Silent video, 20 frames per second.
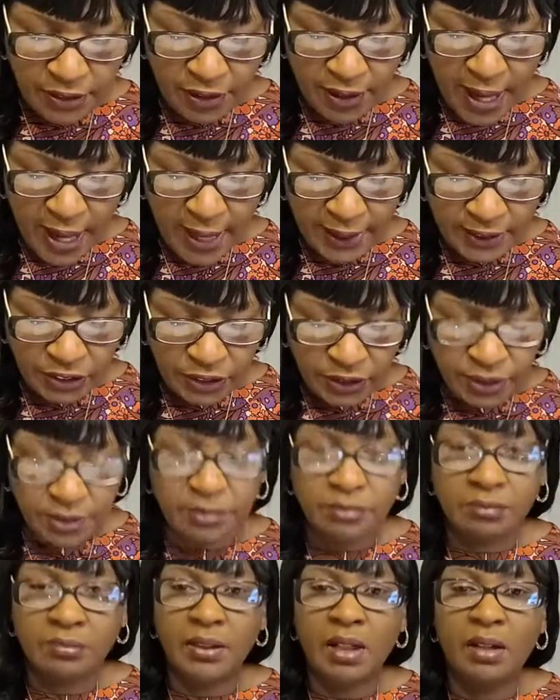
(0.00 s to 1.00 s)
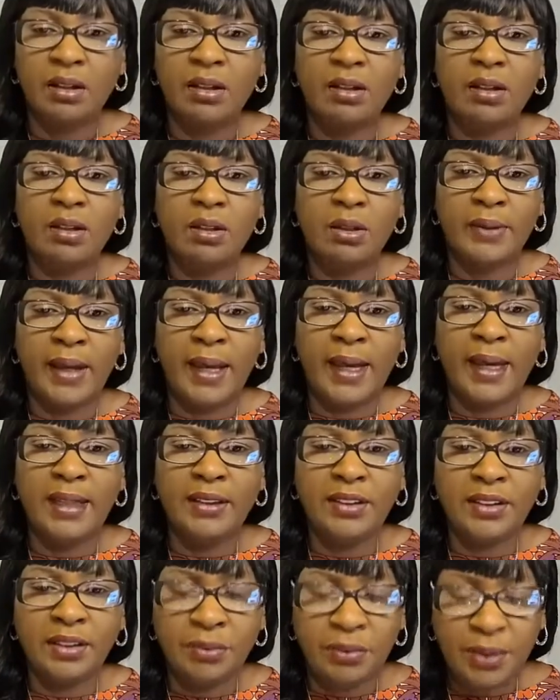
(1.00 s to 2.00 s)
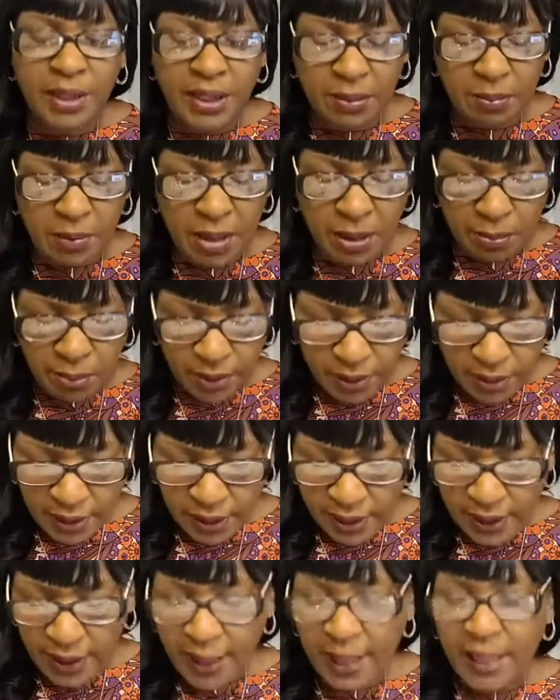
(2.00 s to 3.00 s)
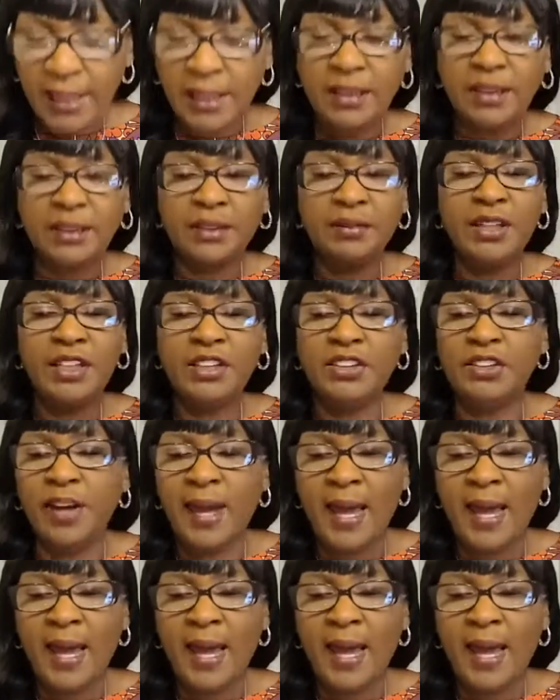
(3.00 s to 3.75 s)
action. Oh, A3, remember? A3, your